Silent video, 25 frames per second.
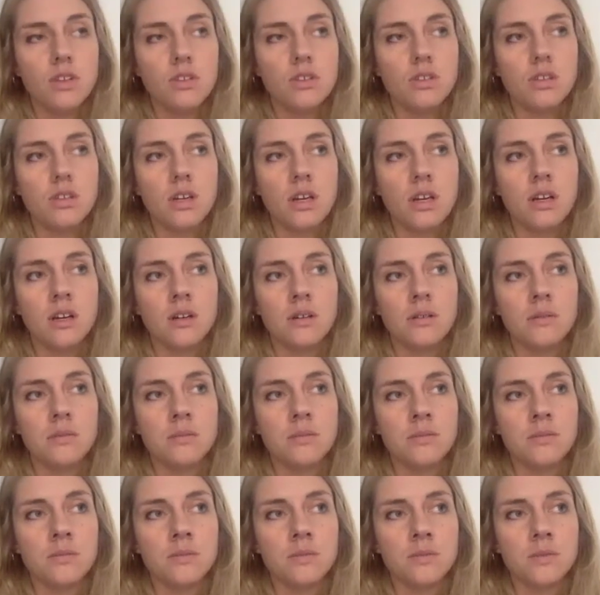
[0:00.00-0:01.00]

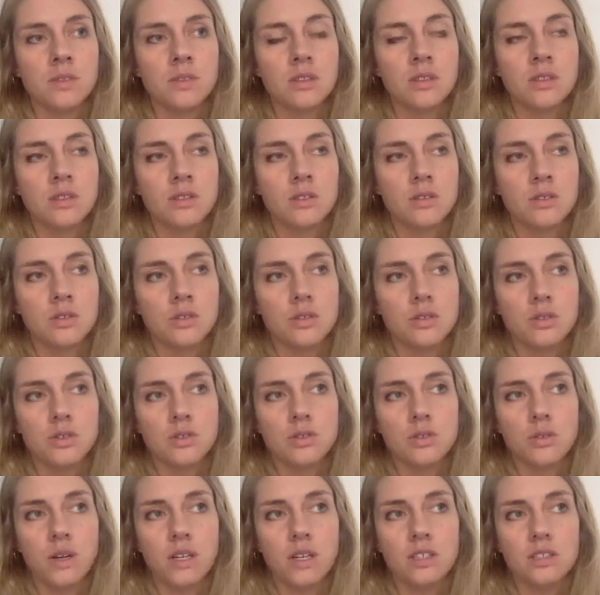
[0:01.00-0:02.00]
Um,
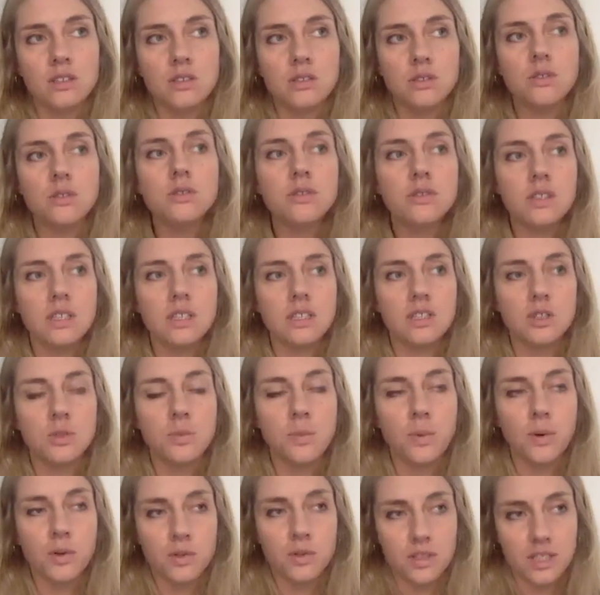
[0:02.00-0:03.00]
so I do think
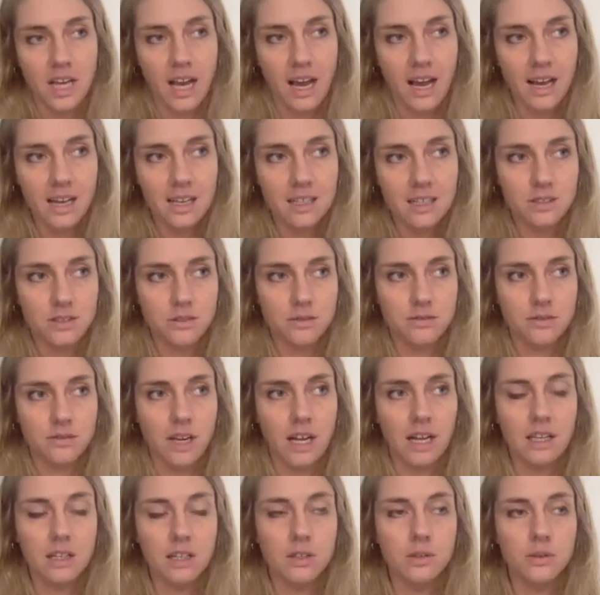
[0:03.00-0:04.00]
sports has a
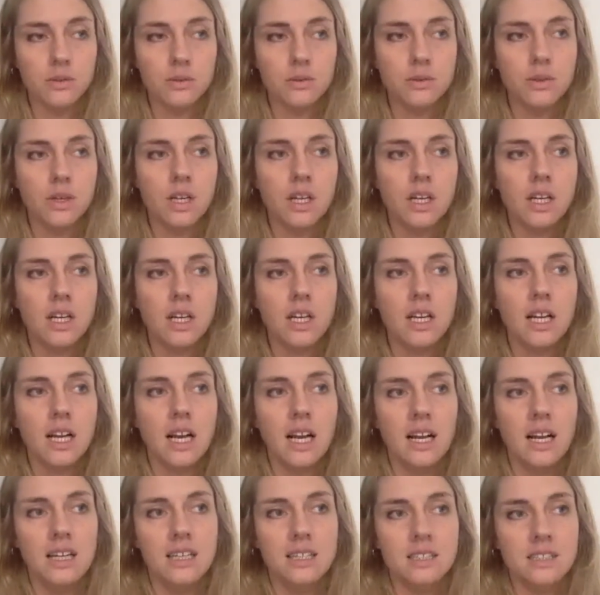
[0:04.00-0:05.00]
value,
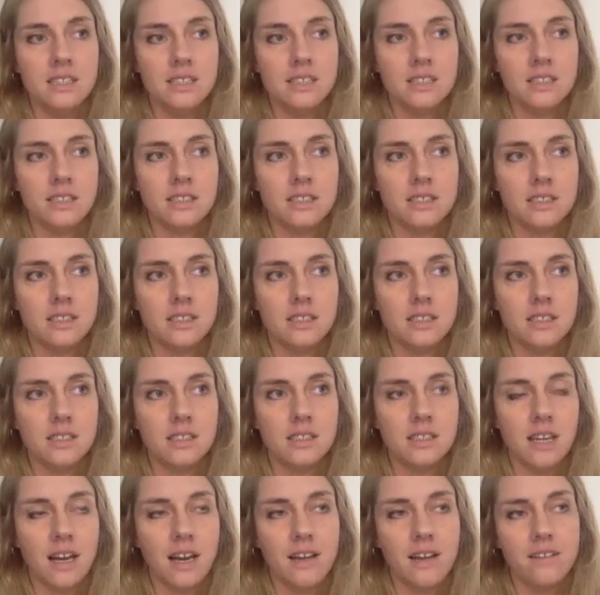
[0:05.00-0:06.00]
and
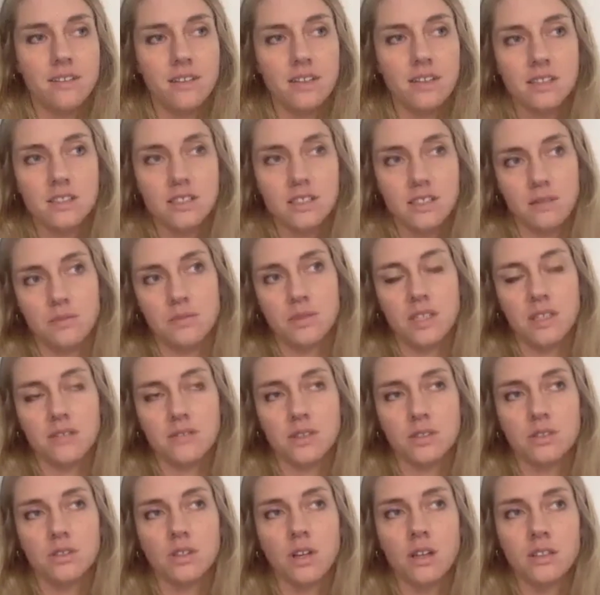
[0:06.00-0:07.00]
the athletes
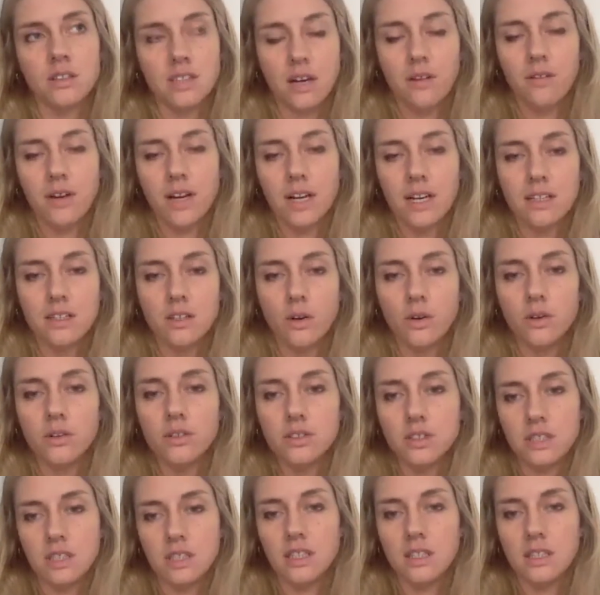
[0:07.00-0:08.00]
themselves are not directly
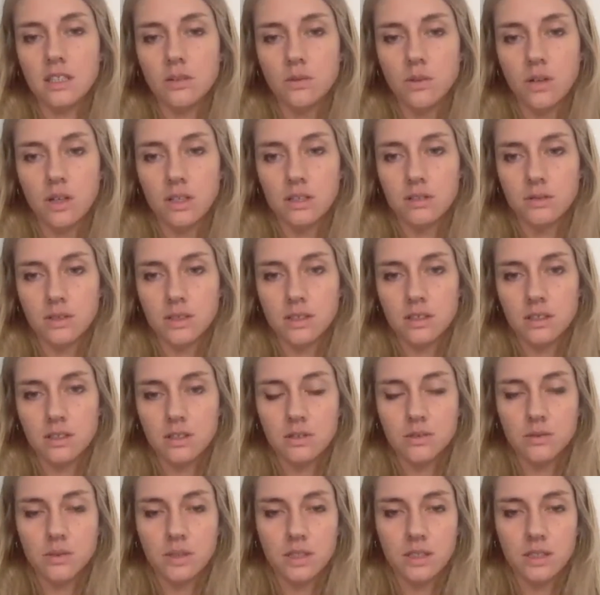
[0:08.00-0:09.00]
hurting anyone when they
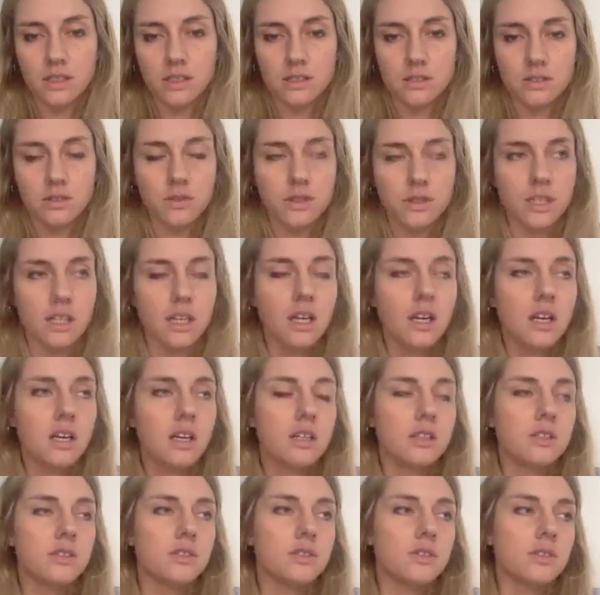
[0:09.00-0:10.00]
do what they're doing.
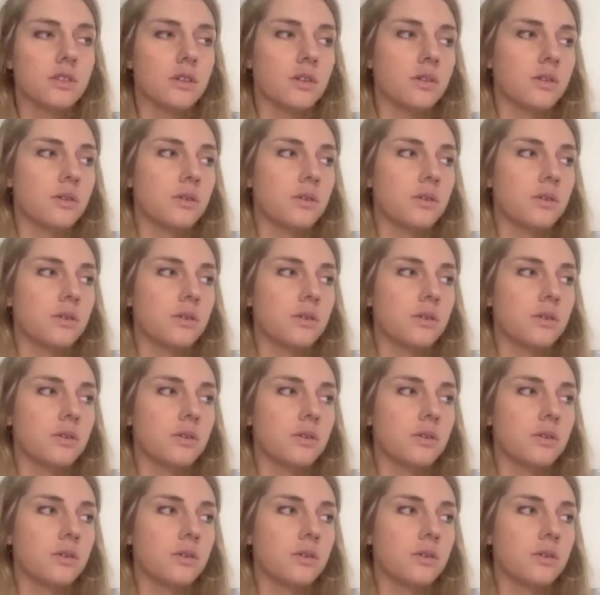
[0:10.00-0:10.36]
So